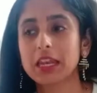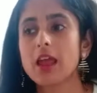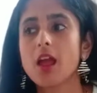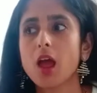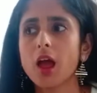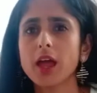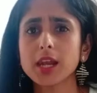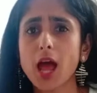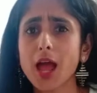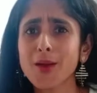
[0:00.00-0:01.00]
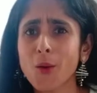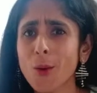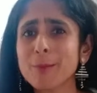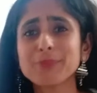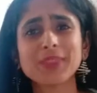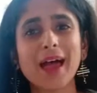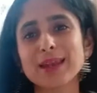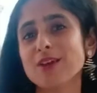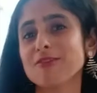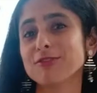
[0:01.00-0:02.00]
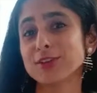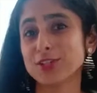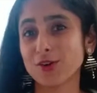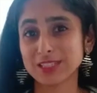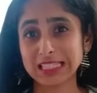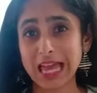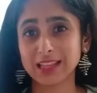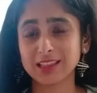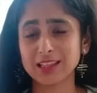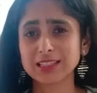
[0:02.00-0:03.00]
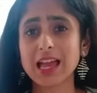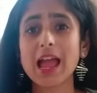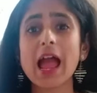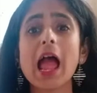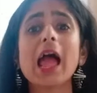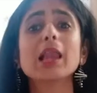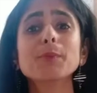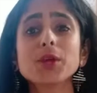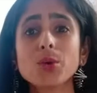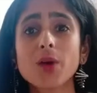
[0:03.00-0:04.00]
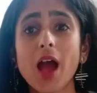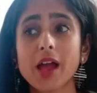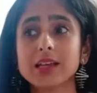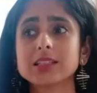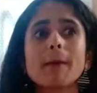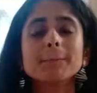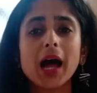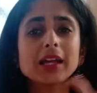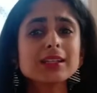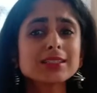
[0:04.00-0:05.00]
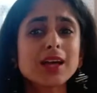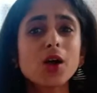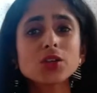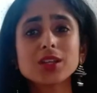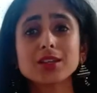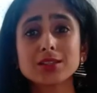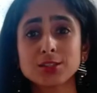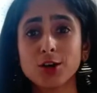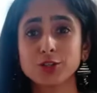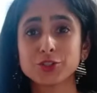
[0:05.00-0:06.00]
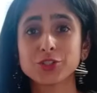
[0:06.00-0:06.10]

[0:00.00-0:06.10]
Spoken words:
And I hope that videos like this help you guys minus out the research